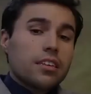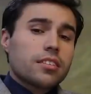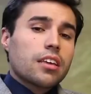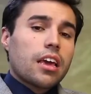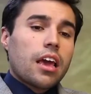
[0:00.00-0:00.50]

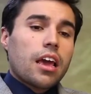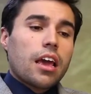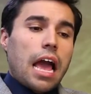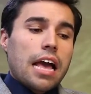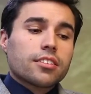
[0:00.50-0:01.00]
this
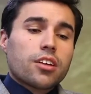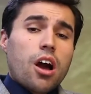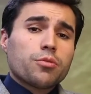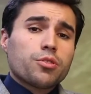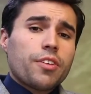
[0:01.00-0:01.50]
has
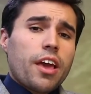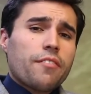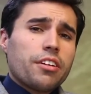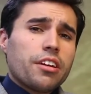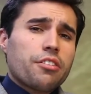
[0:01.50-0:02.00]
come to be a
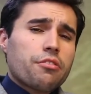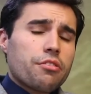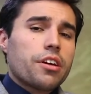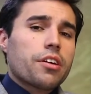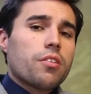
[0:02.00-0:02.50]
very
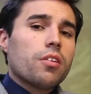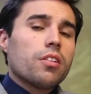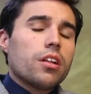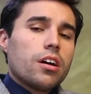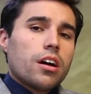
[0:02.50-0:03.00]
critical